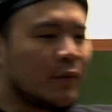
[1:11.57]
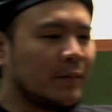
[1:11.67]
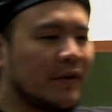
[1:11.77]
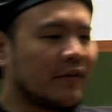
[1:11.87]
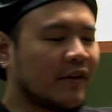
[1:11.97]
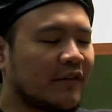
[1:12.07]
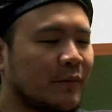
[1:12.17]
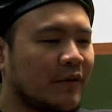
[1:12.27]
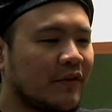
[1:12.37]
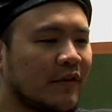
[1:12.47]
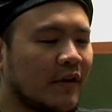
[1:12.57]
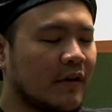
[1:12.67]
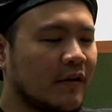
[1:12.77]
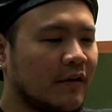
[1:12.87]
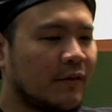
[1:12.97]
The windmill section was
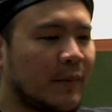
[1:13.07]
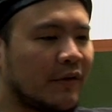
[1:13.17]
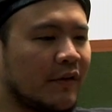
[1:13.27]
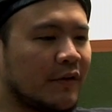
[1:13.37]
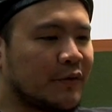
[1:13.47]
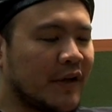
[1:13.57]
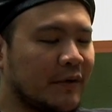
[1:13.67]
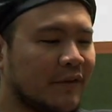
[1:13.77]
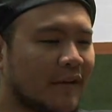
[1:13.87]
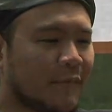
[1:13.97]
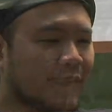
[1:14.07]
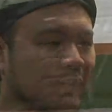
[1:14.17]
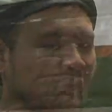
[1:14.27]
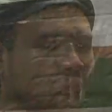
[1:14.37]
especially cool. That was like one of the